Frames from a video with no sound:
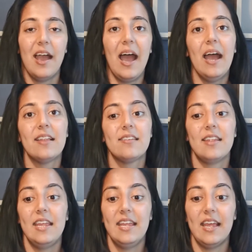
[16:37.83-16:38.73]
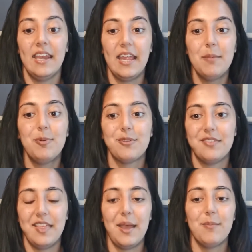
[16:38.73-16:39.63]
And it
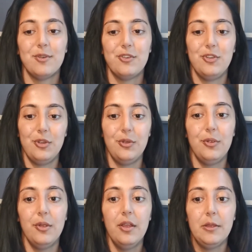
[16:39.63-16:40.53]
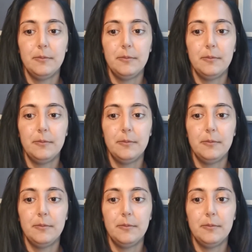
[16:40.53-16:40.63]
enables them to